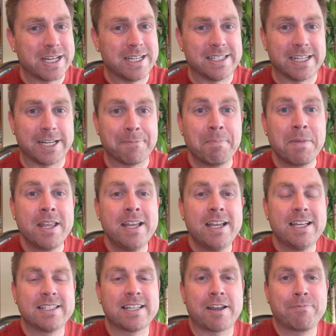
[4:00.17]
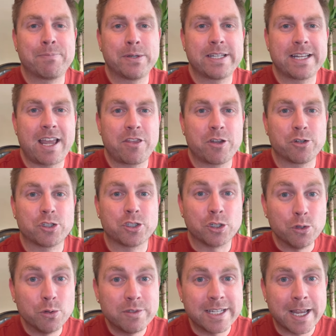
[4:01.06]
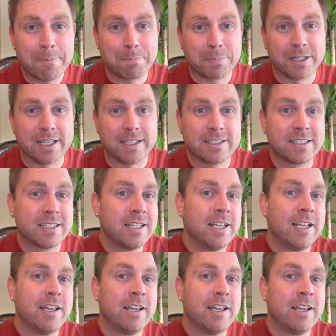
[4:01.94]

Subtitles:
easy is I've put together 2 templates,